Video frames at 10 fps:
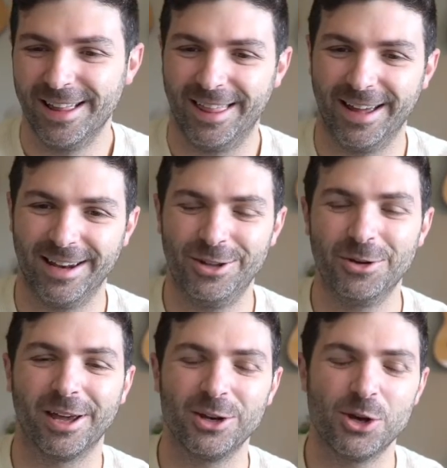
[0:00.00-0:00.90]
Then you
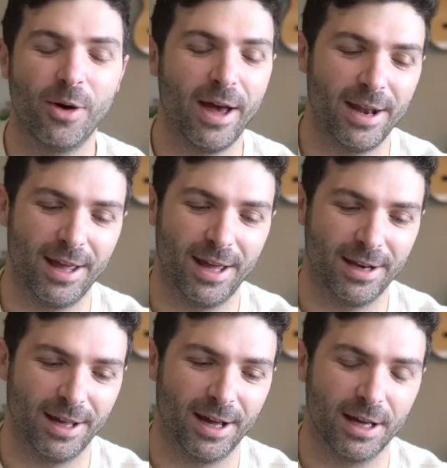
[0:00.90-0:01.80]
can go ahead
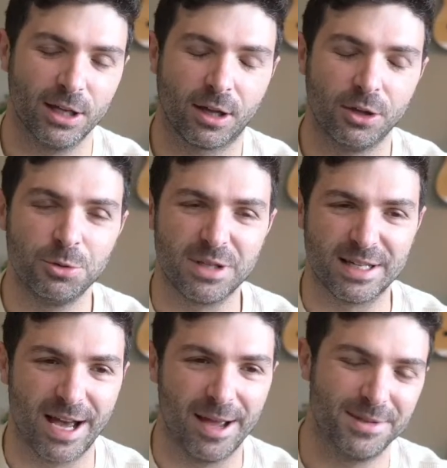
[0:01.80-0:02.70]
and use the
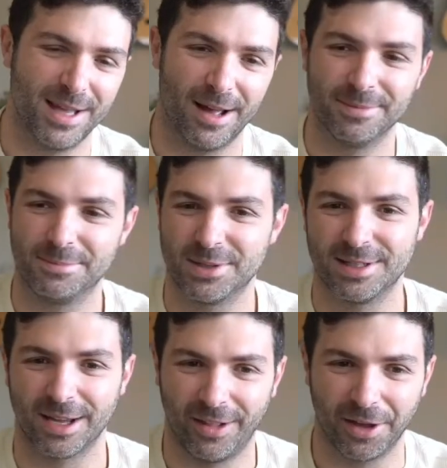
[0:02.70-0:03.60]
timestamps
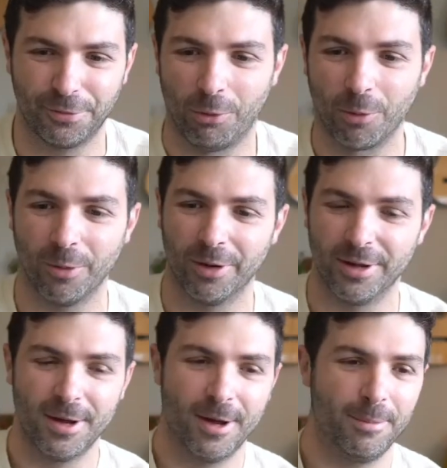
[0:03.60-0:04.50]
to click forward,
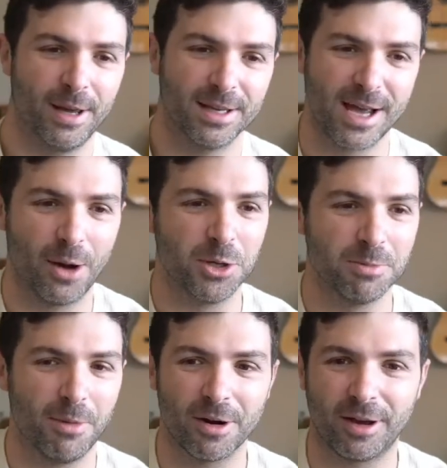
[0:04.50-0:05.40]
because I always
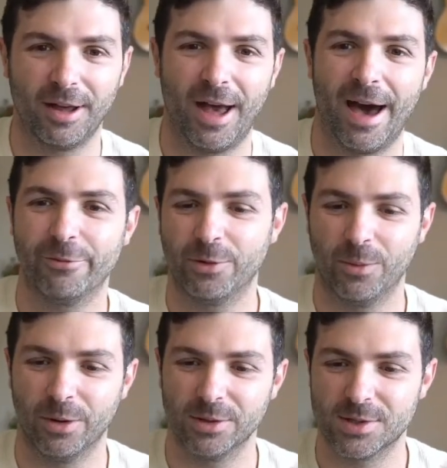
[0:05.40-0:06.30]
mark
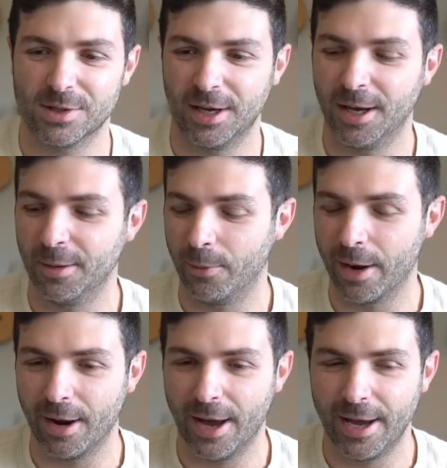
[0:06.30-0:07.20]
afterwards
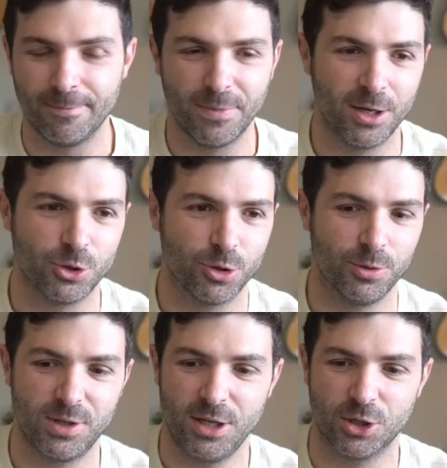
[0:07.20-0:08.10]
where I
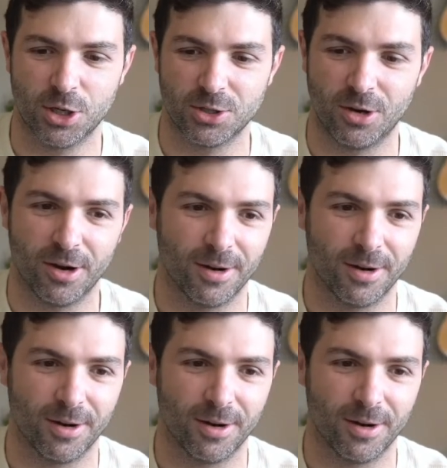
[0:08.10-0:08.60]
introduce each guitar.